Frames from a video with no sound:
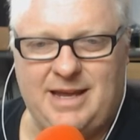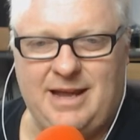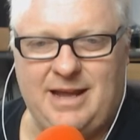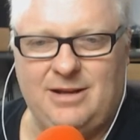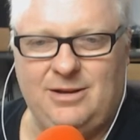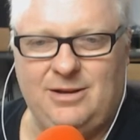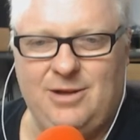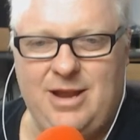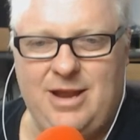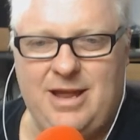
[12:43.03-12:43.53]

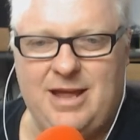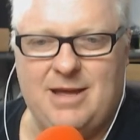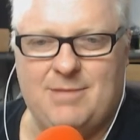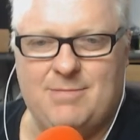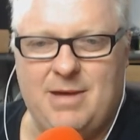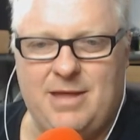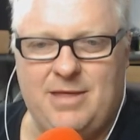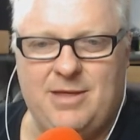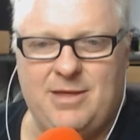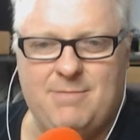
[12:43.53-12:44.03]
including
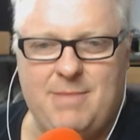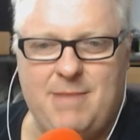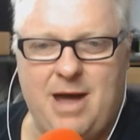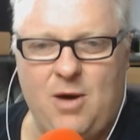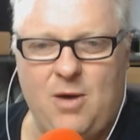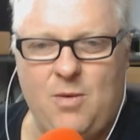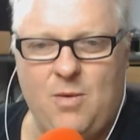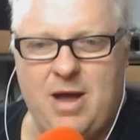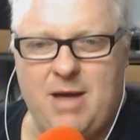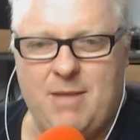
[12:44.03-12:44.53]
the
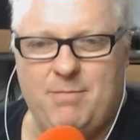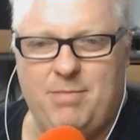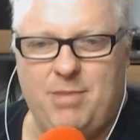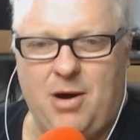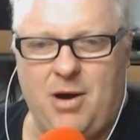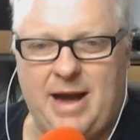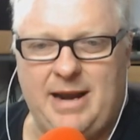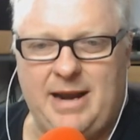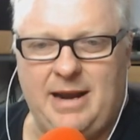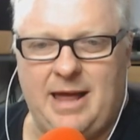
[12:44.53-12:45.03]
malware
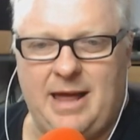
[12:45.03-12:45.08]
Byte